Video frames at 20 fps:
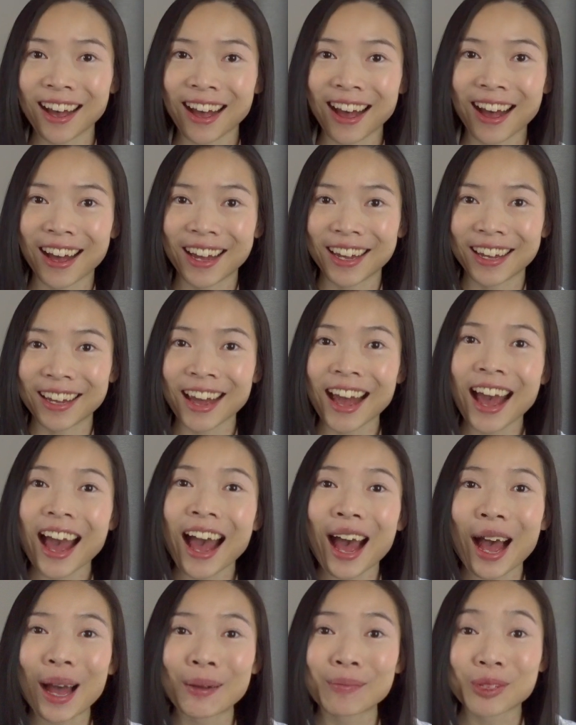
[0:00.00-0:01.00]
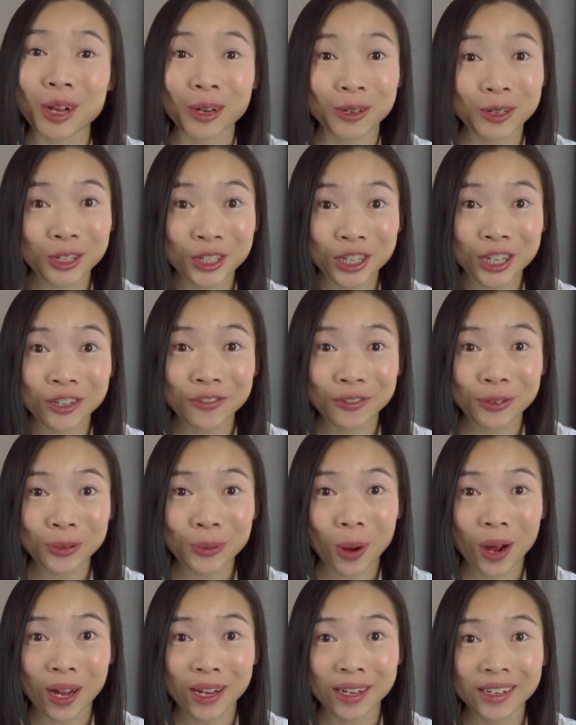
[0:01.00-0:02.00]
Hi, I'm Dr. Jennifer
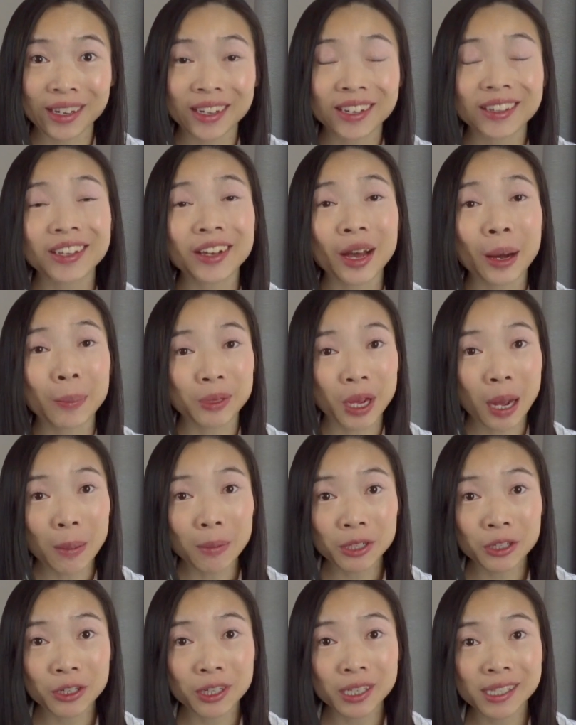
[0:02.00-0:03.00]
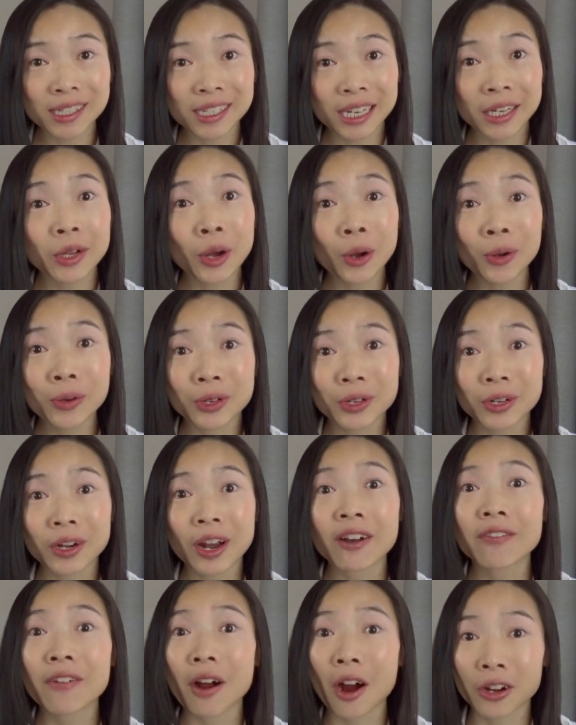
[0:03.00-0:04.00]
Wan, the optometrist and owner
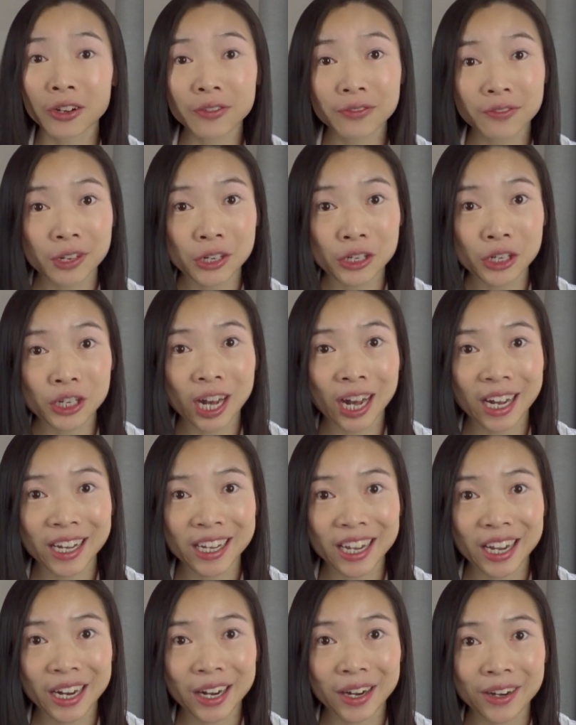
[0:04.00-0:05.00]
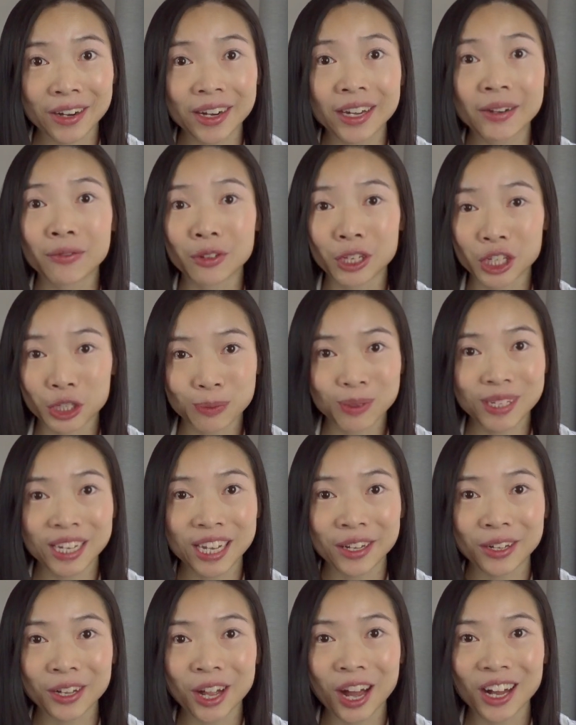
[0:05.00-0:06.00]
of Ardent Vision Eye Care in Richmond
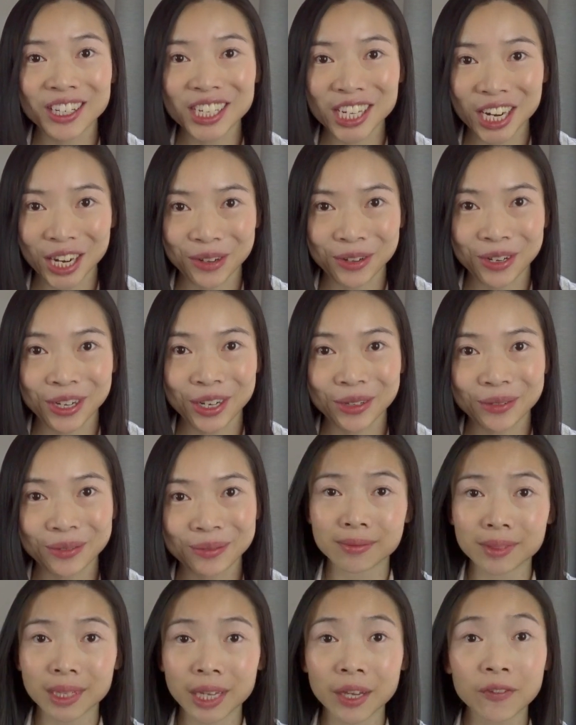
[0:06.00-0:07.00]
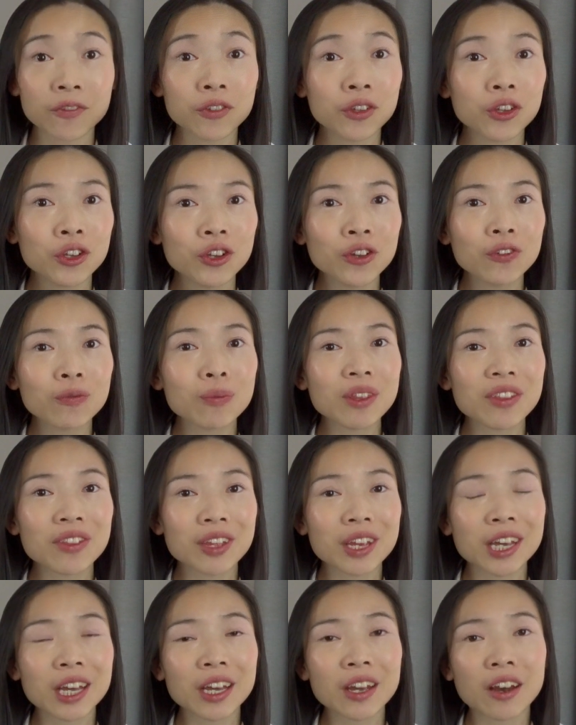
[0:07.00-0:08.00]
Hill, Ontario. If you've been
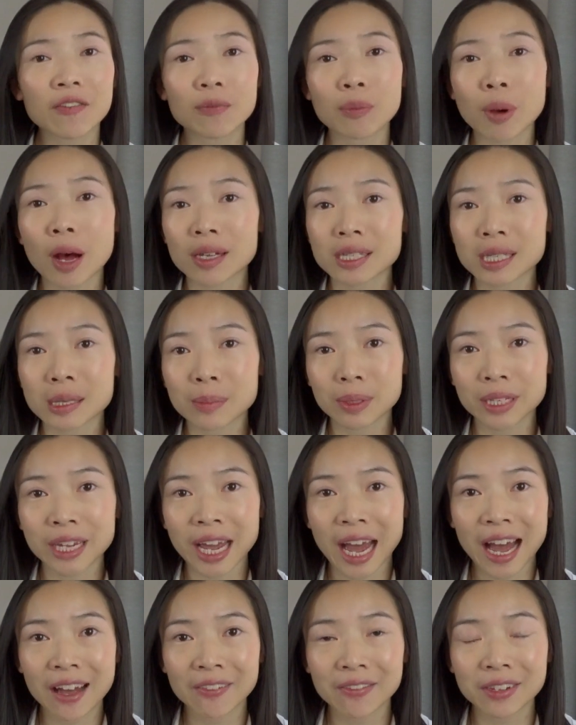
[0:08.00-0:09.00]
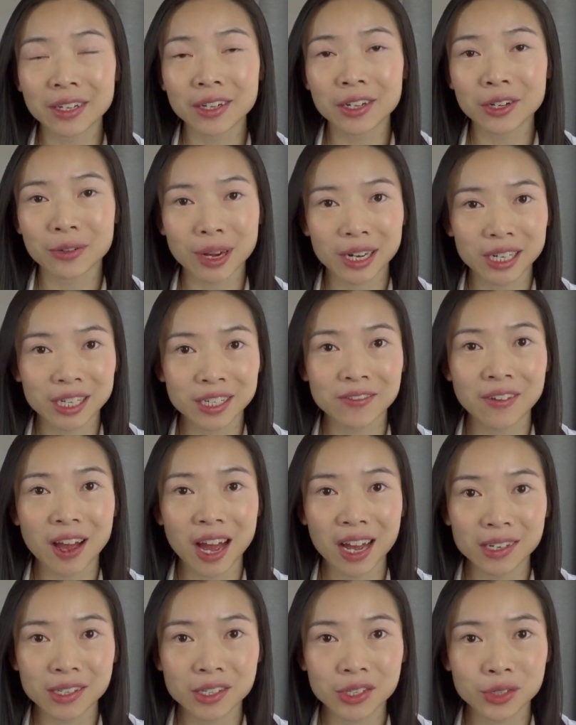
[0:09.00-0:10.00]
thinking of possibly having corrective
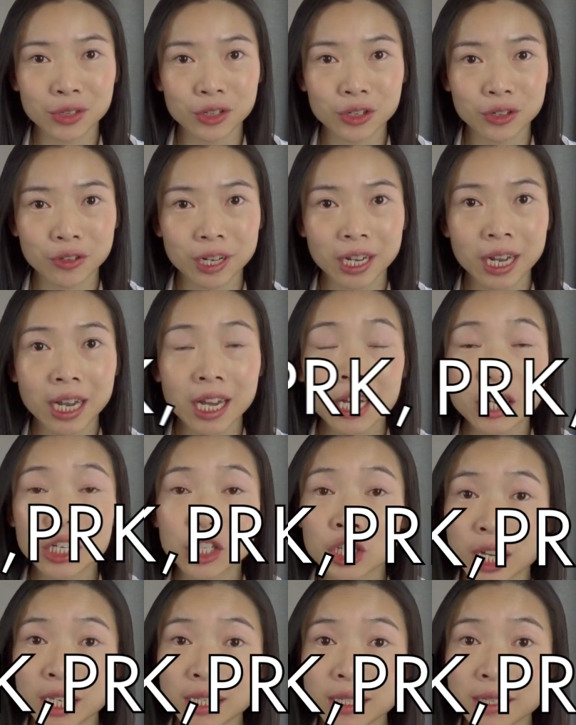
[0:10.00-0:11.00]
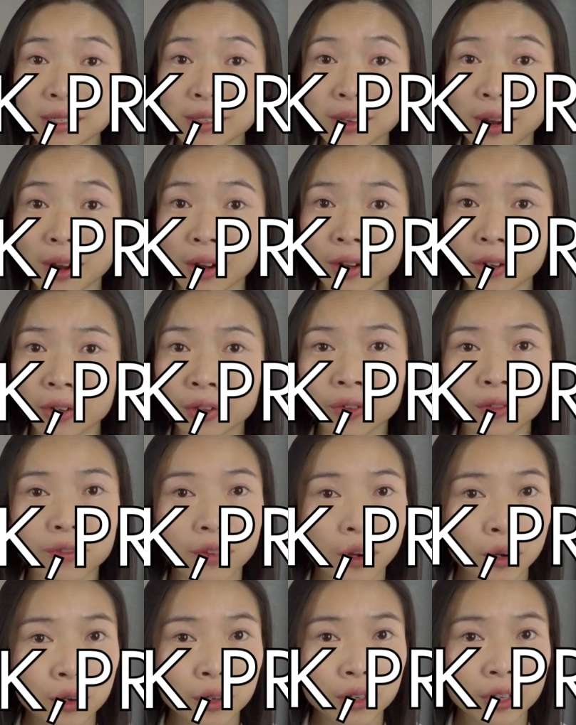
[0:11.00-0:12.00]
eye surgery, chances are you've
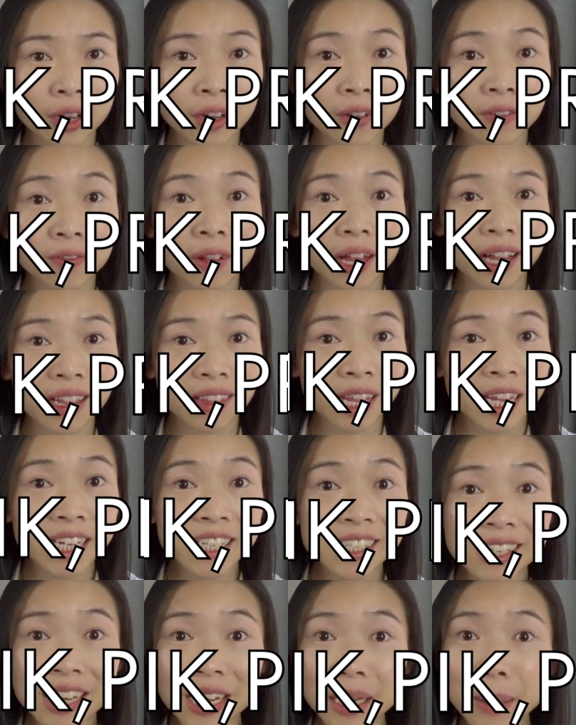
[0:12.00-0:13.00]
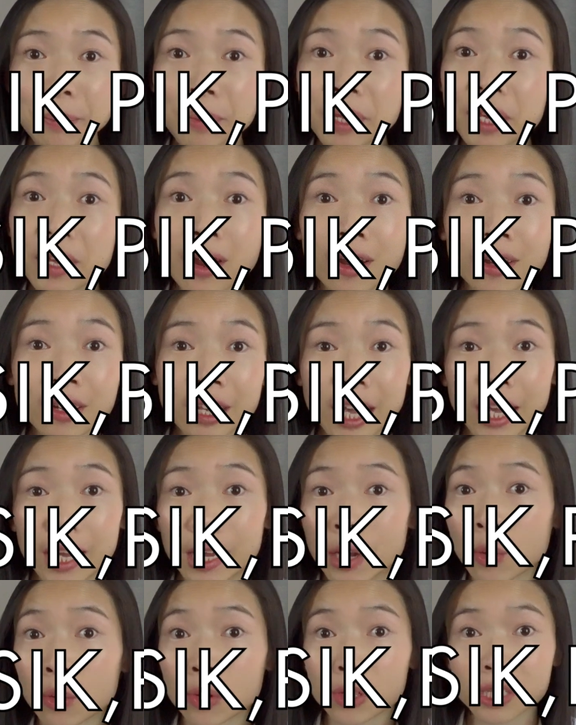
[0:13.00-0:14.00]
heard of LASIK,
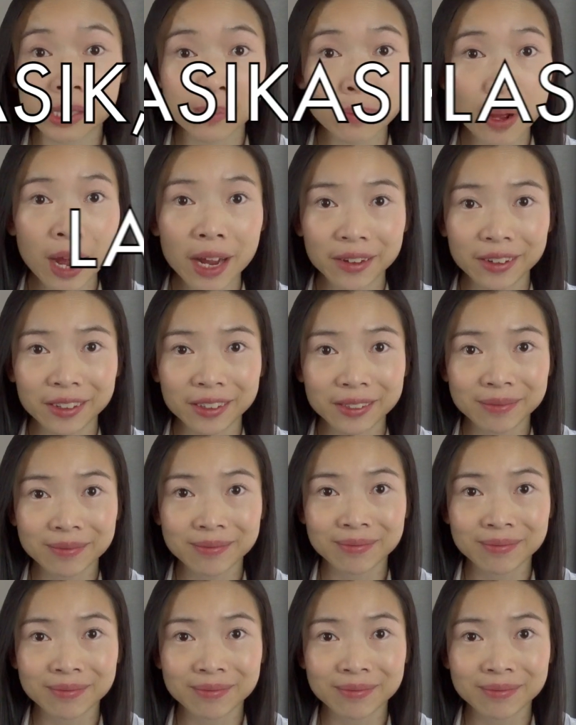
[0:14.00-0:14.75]
PRK, or SMILE.